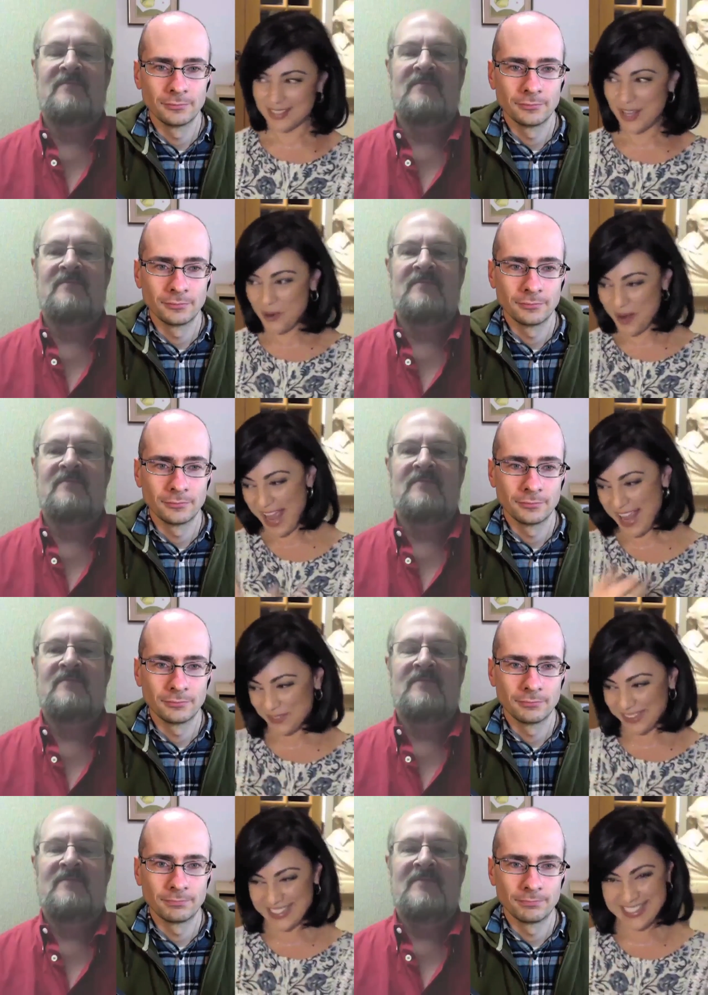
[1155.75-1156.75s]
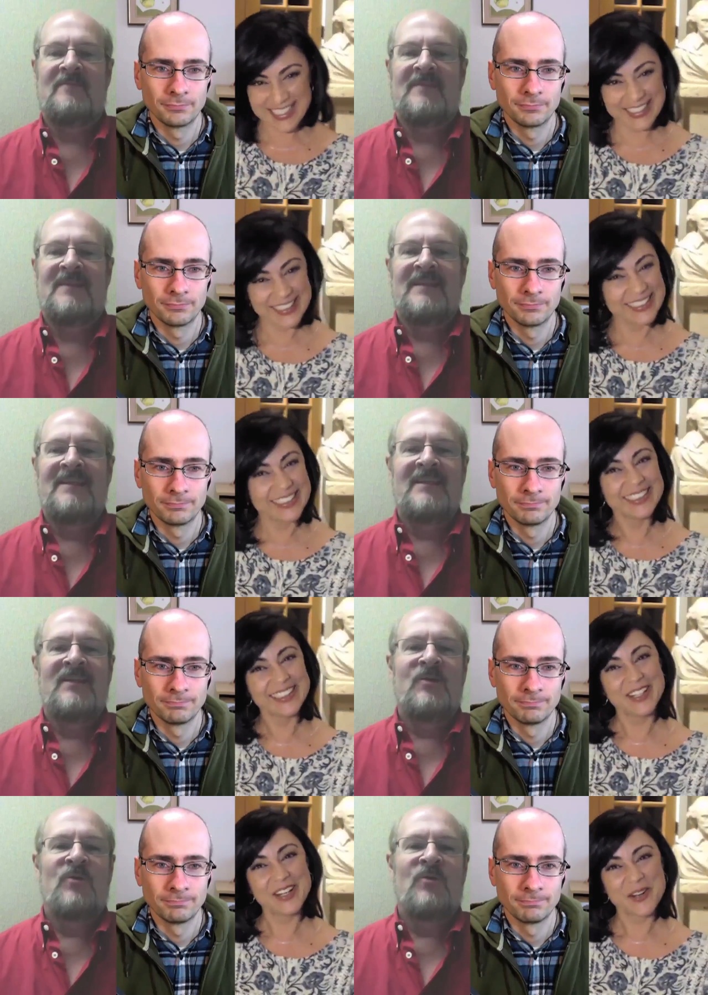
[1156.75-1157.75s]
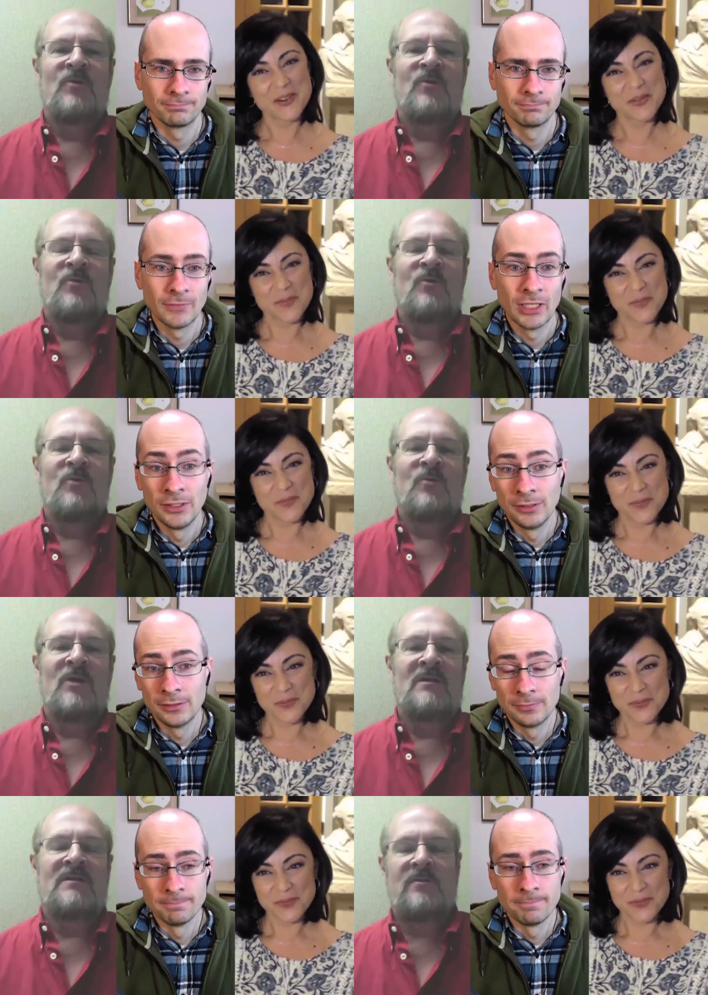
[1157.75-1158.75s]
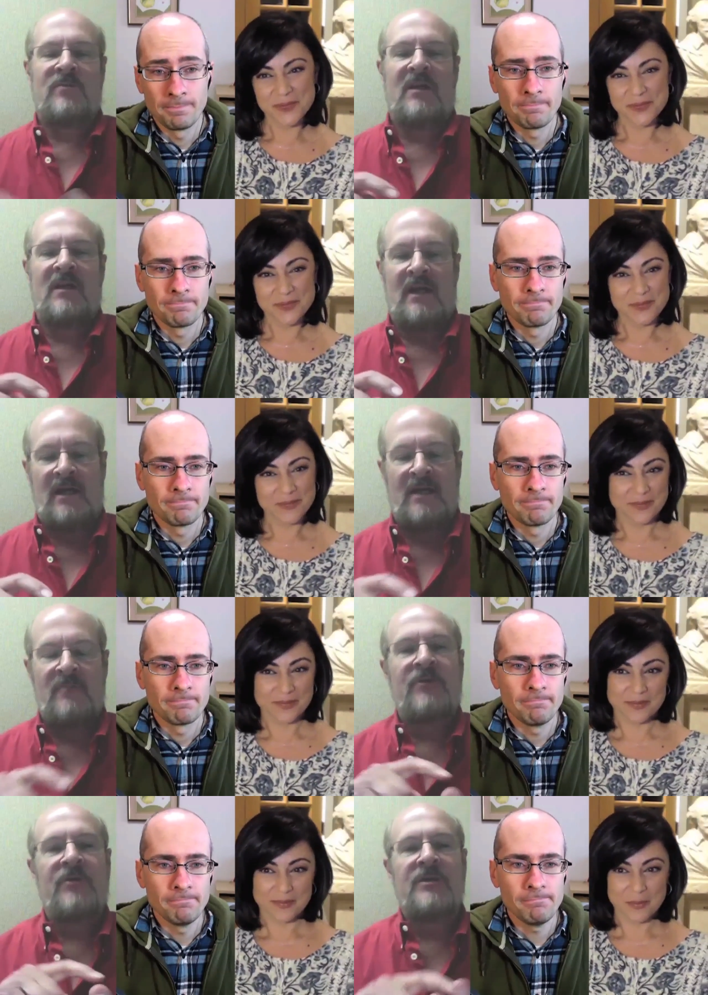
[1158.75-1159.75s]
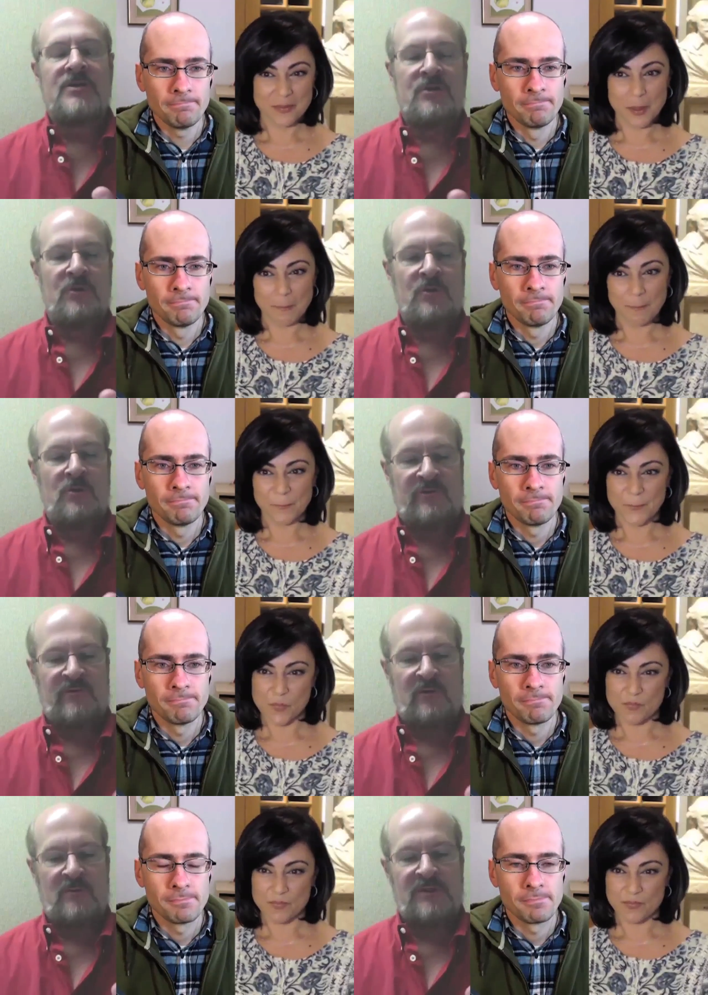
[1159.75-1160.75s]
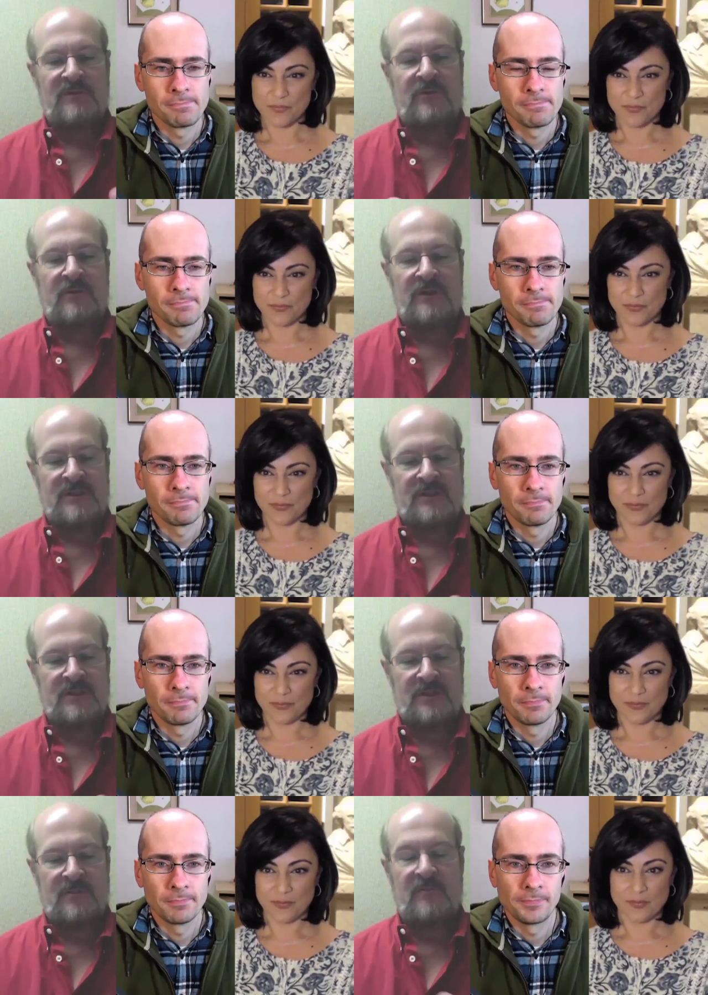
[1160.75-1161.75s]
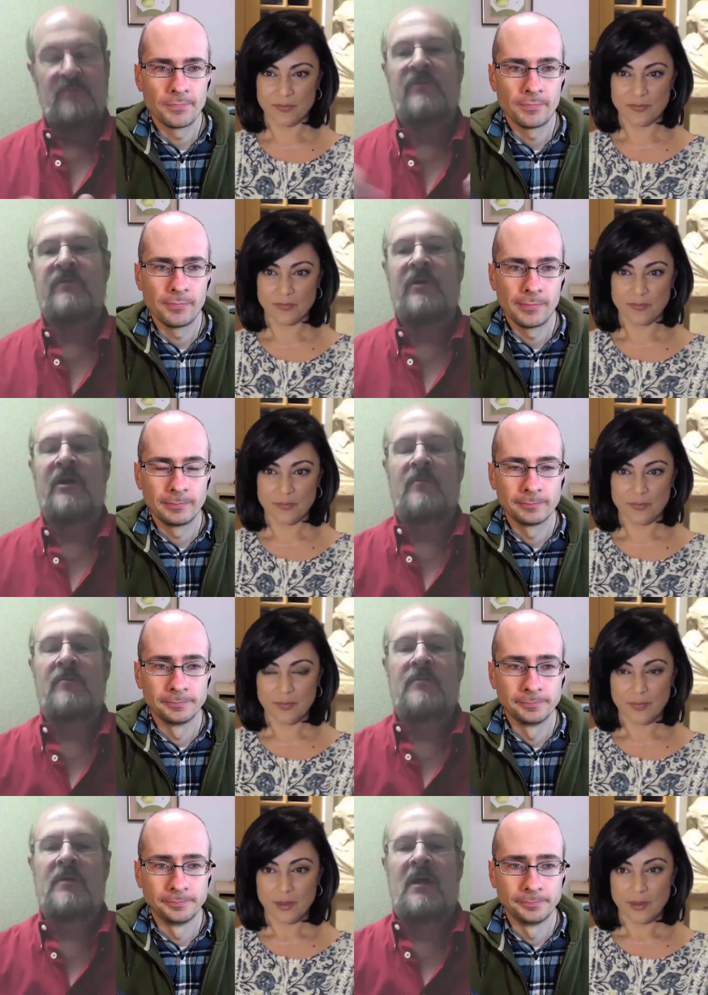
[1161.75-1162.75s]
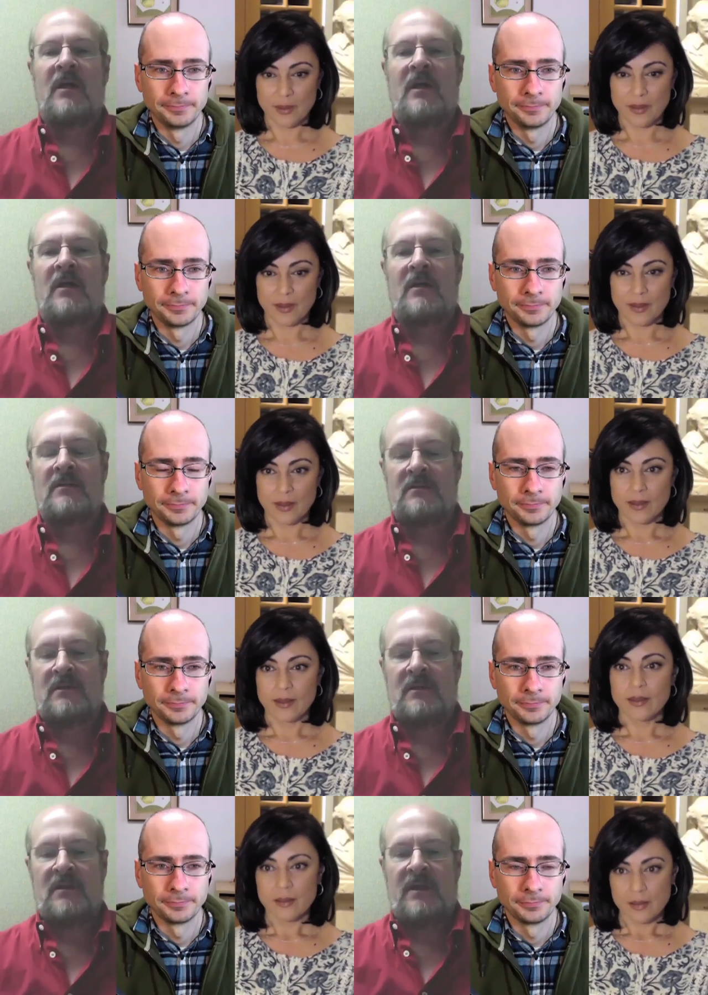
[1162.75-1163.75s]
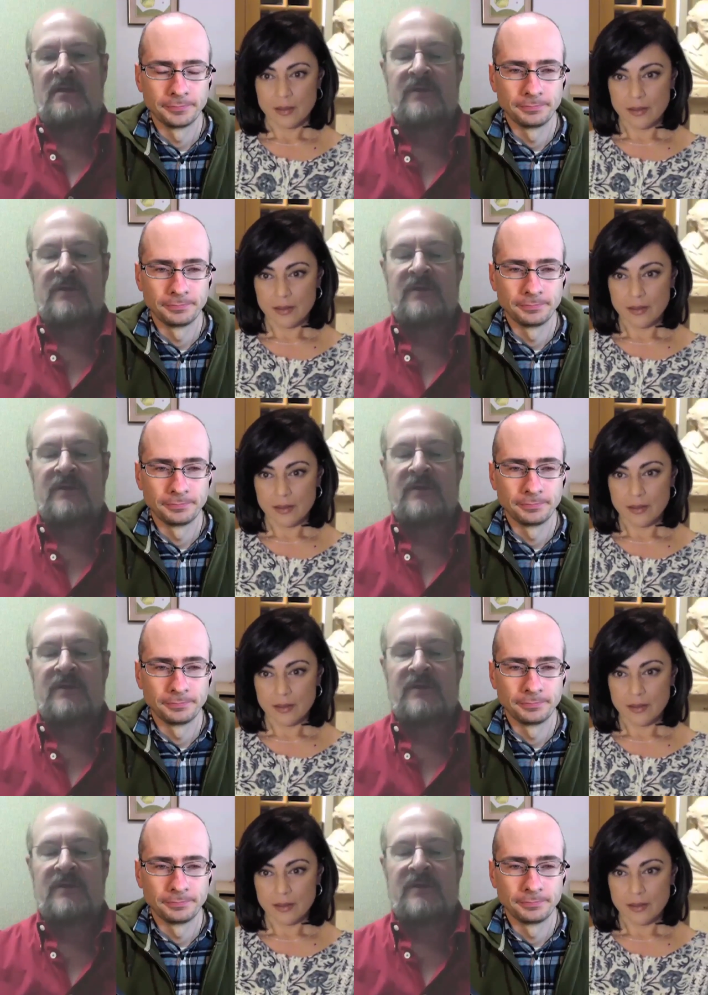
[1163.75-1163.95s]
Speaker 1: Go ahead, please.
Speaker 2: Well, Sibel, I'm hearing two forms of criticism from uh, kind of